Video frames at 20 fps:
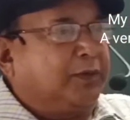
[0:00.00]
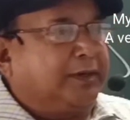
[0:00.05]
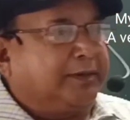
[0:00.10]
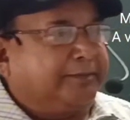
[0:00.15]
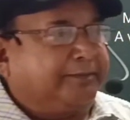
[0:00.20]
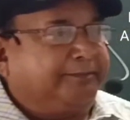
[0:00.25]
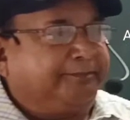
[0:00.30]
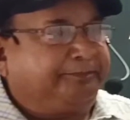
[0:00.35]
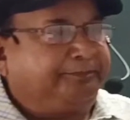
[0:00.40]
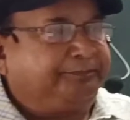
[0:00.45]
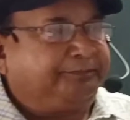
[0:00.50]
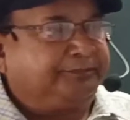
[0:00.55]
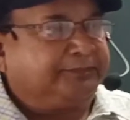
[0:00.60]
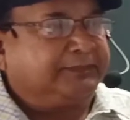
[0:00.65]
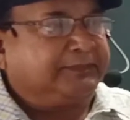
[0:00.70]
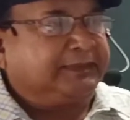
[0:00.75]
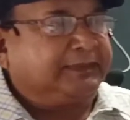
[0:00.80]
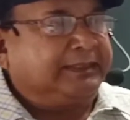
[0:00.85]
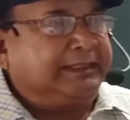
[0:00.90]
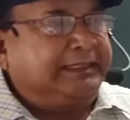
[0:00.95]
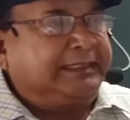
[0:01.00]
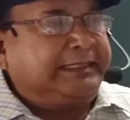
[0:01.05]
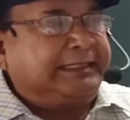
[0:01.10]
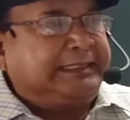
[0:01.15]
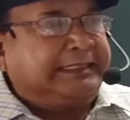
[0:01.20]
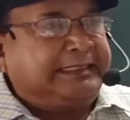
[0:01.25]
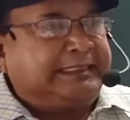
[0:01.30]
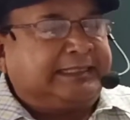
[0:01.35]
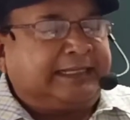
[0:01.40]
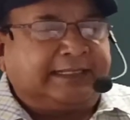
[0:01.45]
verb,
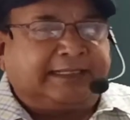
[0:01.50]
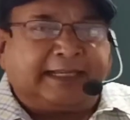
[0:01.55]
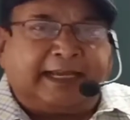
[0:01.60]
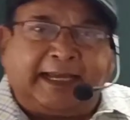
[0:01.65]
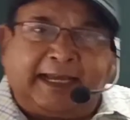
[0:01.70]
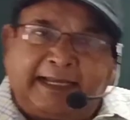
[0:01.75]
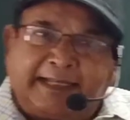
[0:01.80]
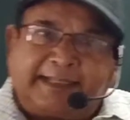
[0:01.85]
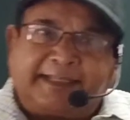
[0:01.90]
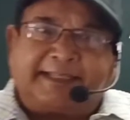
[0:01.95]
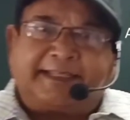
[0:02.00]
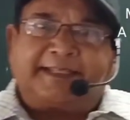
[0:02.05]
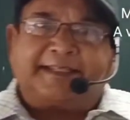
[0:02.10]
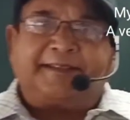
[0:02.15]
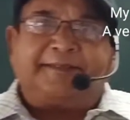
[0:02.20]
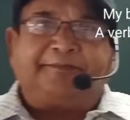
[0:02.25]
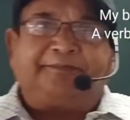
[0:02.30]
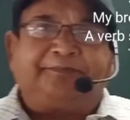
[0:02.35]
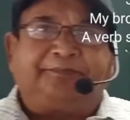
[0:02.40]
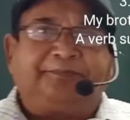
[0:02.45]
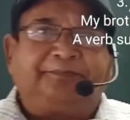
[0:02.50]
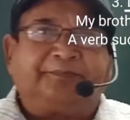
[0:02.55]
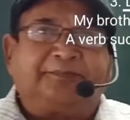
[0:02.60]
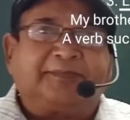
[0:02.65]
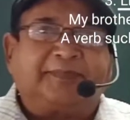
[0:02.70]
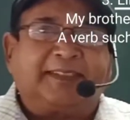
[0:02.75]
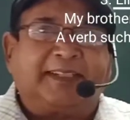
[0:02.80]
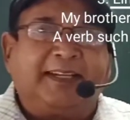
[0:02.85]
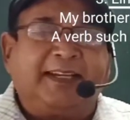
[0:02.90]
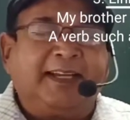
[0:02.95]
such as
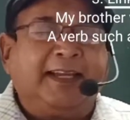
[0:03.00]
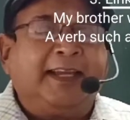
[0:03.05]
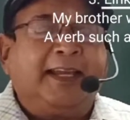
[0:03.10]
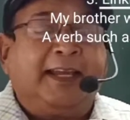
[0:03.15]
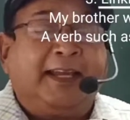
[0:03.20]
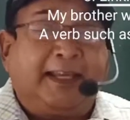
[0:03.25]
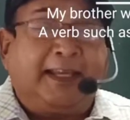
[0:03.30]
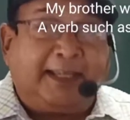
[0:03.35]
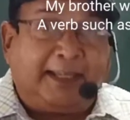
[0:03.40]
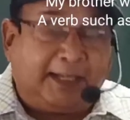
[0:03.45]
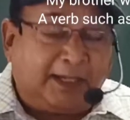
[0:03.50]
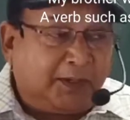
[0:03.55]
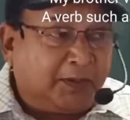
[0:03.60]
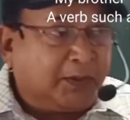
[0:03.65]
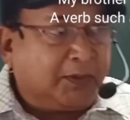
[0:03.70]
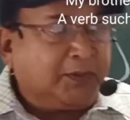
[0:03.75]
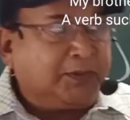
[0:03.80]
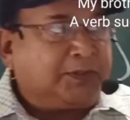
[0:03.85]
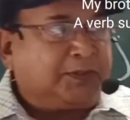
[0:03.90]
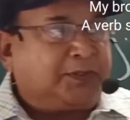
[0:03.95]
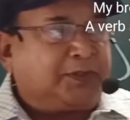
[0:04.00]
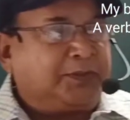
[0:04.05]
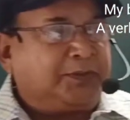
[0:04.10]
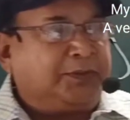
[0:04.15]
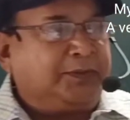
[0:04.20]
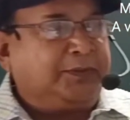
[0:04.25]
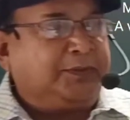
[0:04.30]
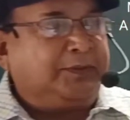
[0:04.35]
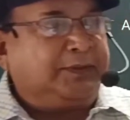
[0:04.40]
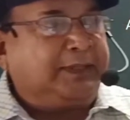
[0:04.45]
he goes
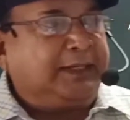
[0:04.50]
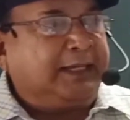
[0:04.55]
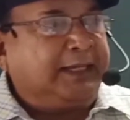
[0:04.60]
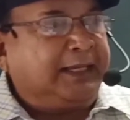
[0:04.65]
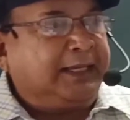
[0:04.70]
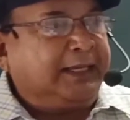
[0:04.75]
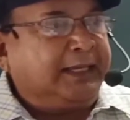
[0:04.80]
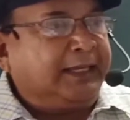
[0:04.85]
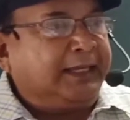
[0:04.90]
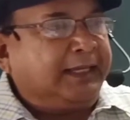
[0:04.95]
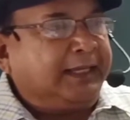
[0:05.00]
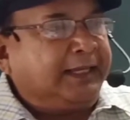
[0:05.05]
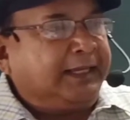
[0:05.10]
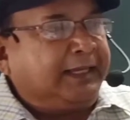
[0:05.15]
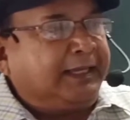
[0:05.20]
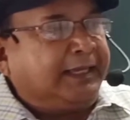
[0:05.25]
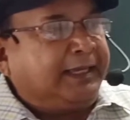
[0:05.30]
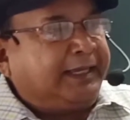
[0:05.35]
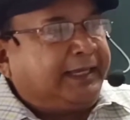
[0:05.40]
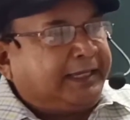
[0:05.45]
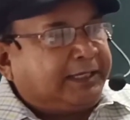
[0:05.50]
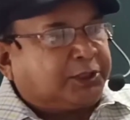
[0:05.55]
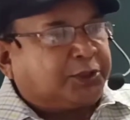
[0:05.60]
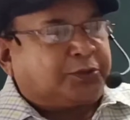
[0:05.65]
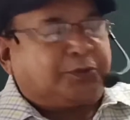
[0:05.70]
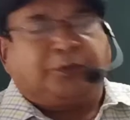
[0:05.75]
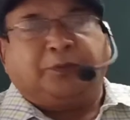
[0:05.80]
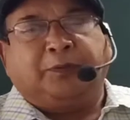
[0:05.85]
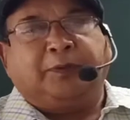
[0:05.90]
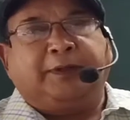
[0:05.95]
to
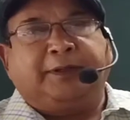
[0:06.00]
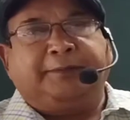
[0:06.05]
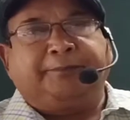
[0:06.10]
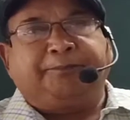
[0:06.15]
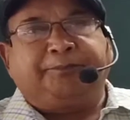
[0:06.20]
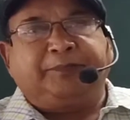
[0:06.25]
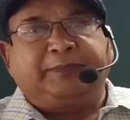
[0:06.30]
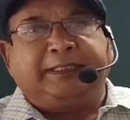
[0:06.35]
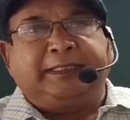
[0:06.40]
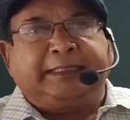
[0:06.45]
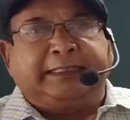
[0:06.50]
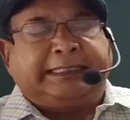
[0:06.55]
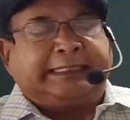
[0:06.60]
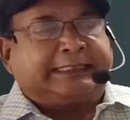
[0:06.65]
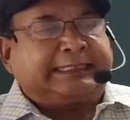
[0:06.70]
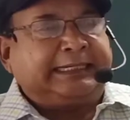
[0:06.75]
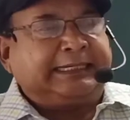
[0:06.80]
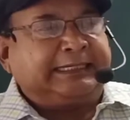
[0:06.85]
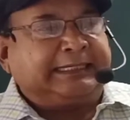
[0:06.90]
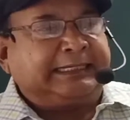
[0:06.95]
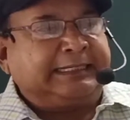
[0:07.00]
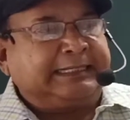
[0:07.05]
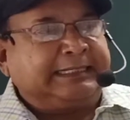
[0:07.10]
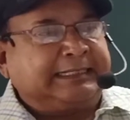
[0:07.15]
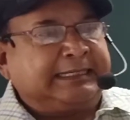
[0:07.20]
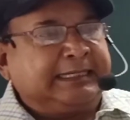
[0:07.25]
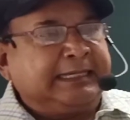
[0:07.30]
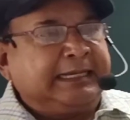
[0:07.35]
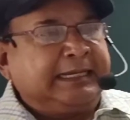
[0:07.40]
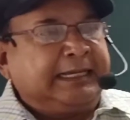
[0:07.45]
school. In this
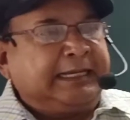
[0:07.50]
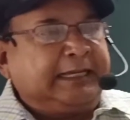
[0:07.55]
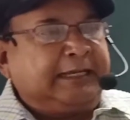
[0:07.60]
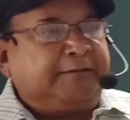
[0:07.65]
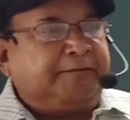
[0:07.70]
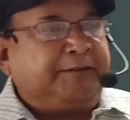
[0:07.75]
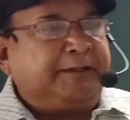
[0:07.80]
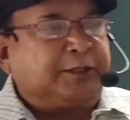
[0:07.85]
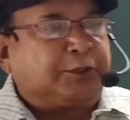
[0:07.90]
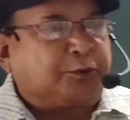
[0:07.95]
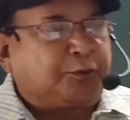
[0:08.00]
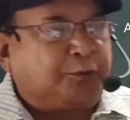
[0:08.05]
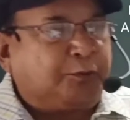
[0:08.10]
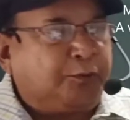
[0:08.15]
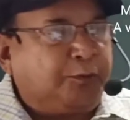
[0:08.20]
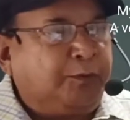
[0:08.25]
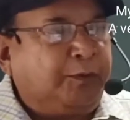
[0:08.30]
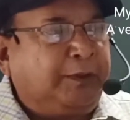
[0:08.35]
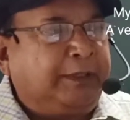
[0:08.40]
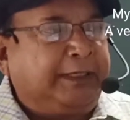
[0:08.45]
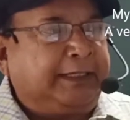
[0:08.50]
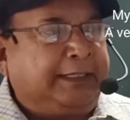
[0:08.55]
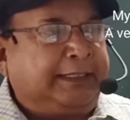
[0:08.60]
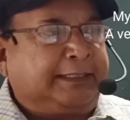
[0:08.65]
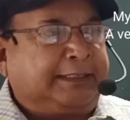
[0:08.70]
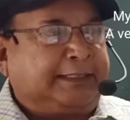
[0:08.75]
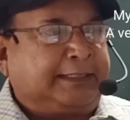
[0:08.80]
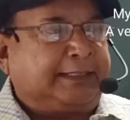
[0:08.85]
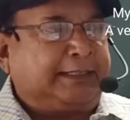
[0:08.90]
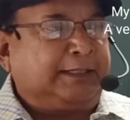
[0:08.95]
sentence, if school
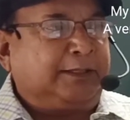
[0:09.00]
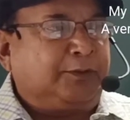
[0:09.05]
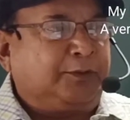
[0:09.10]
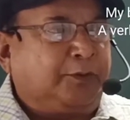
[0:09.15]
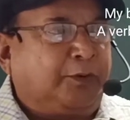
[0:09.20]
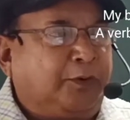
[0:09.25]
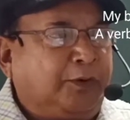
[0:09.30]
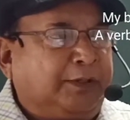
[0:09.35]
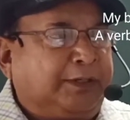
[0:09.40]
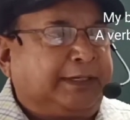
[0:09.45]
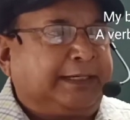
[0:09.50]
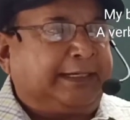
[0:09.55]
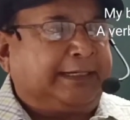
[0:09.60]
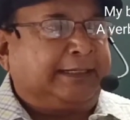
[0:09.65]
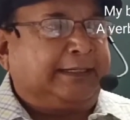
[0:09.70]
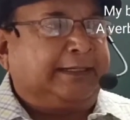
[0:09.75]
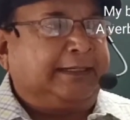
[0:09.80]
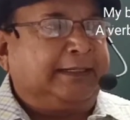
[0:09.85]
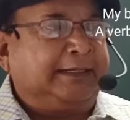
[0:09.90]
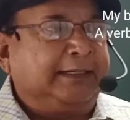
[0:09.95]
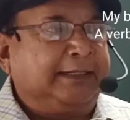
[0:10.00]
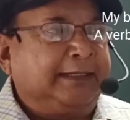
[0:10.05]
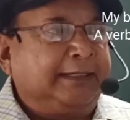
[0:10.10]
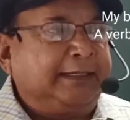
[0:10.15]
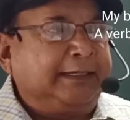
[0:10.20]
is not written,